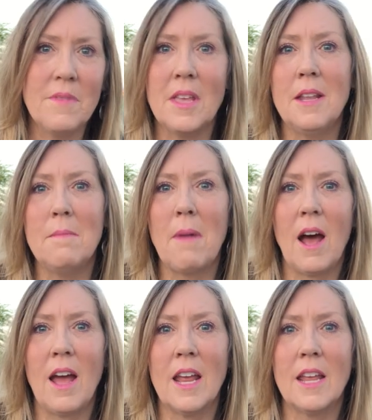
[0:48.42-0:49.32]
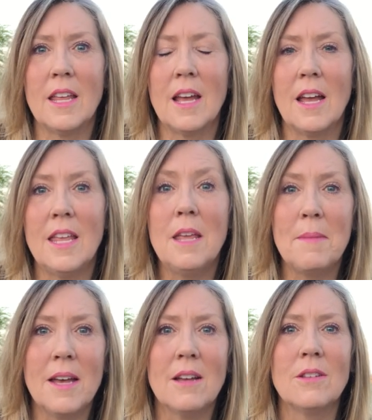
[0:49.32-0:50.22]
in my
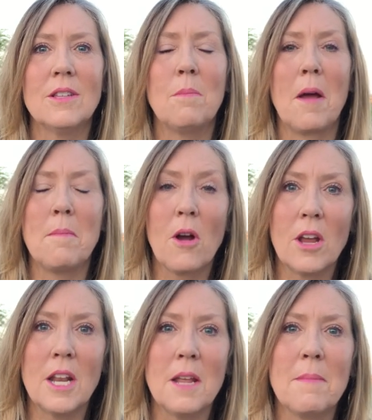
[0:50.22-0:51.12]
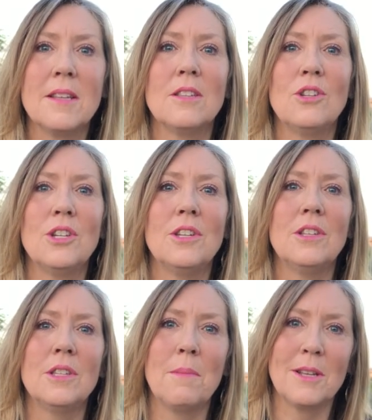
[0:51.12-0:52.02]
emails, in my marketing
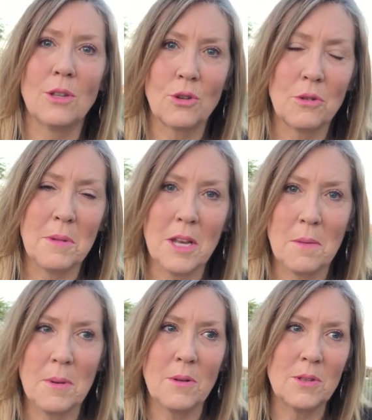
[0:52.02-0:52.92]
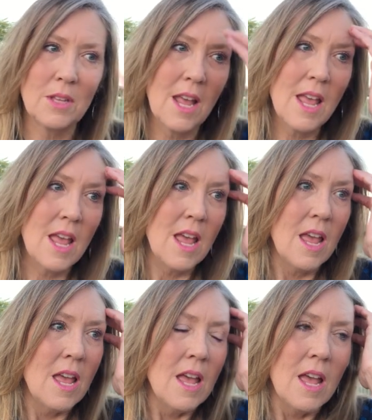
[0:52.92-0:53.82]
messages, in my social media posts?
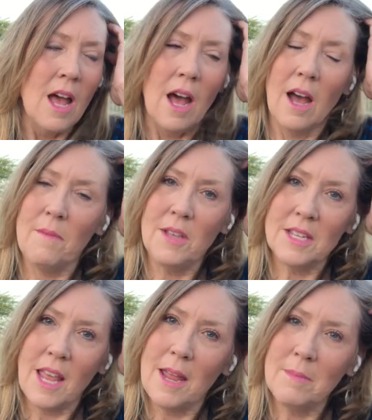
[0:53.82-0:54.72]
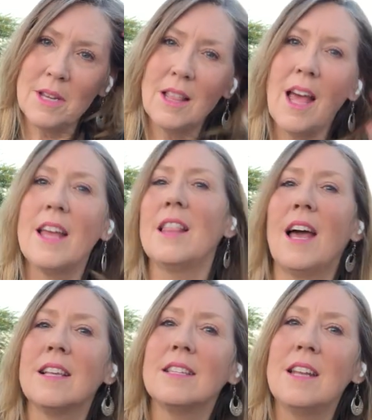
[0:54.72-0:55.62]
Uh, this came to light
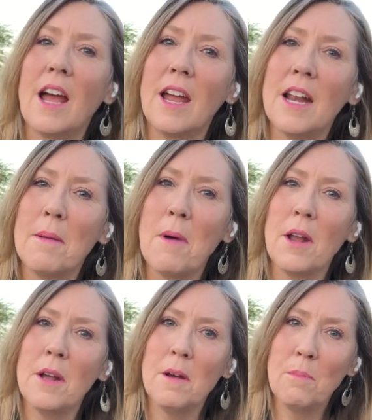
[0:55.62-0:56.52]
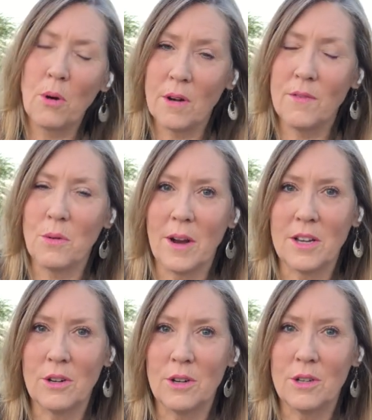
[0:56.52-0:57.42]
last night. I'm on a board of
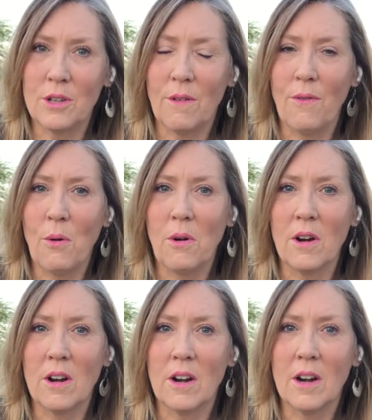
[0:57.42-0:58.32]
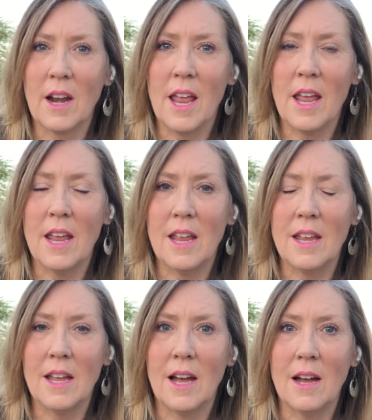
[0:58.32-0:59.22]
directors for a,
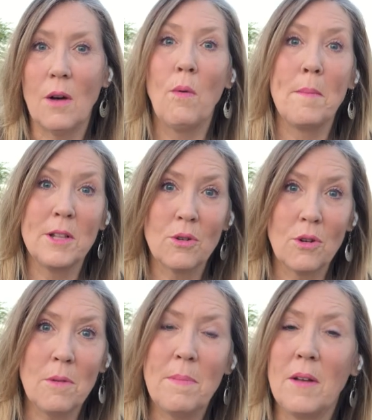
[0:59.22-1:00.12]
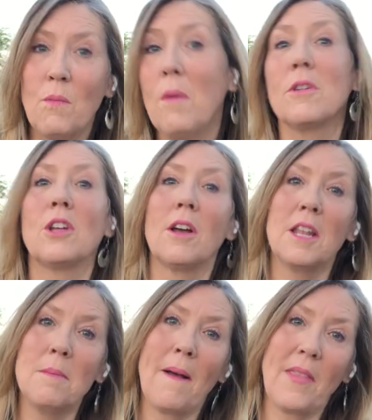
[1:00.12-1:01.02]
uh, a women's group, and we were
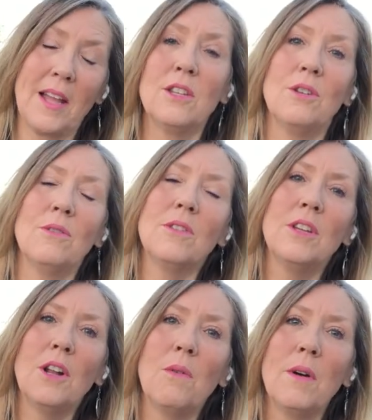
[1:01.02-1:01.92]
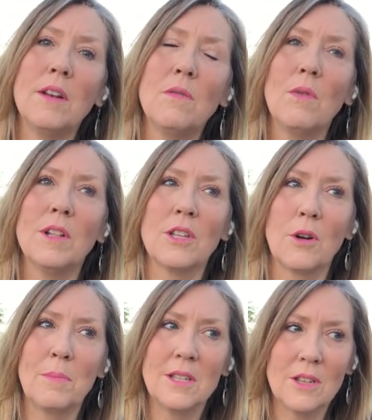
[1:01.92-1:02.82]
talking about that too. You know, what, what's
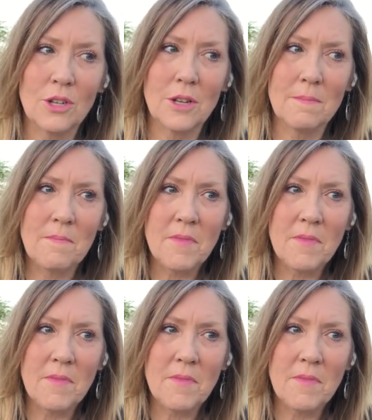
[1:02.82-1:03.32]
our position?